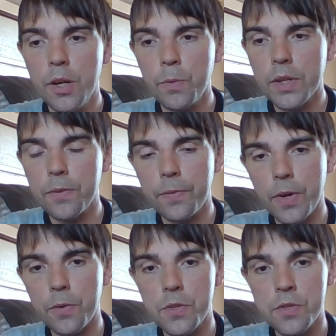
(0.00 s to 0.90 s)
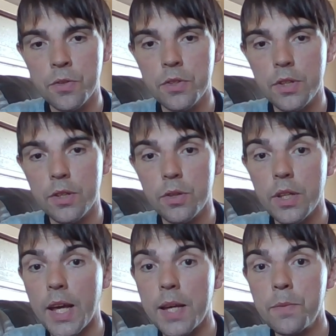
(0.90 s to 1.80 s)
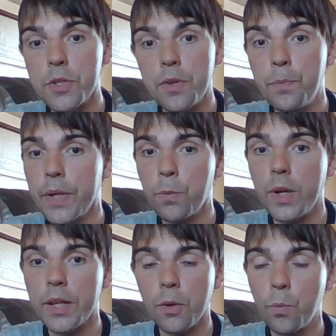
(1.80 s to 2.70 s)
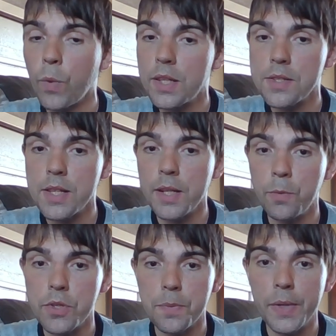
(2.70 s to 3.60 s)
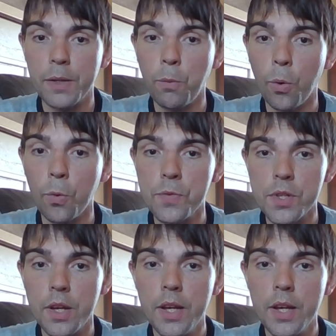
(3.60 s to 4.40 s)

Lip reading: we can focus on the game during midweek on Wednesday, which would be Wolves.